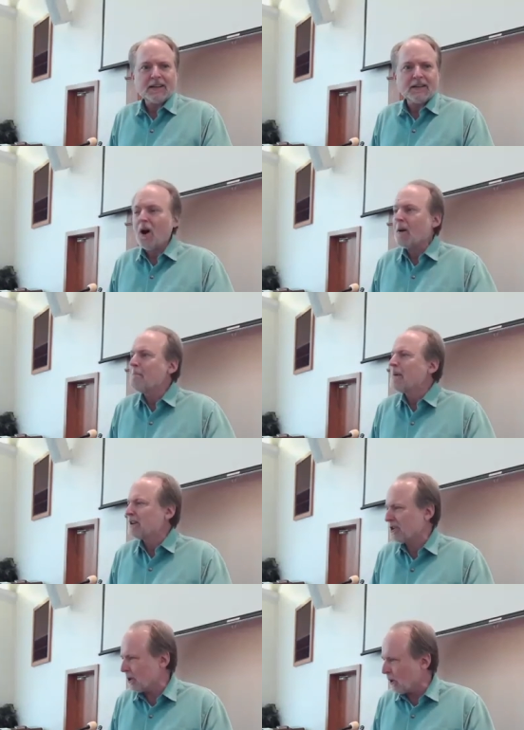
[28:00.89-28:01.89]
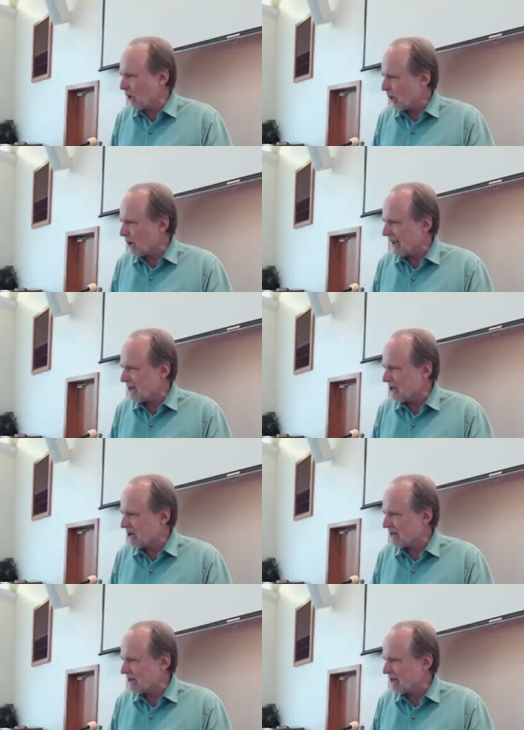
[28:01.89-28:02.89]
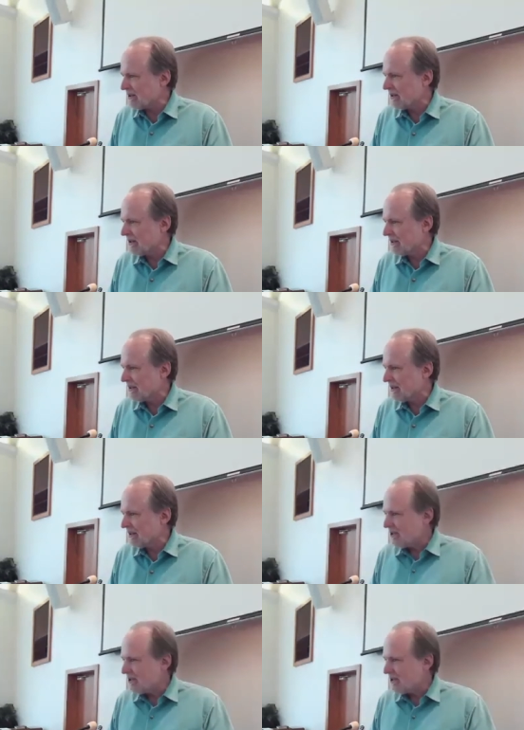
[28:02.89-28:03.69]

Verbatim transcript: ourselves in are missional locations.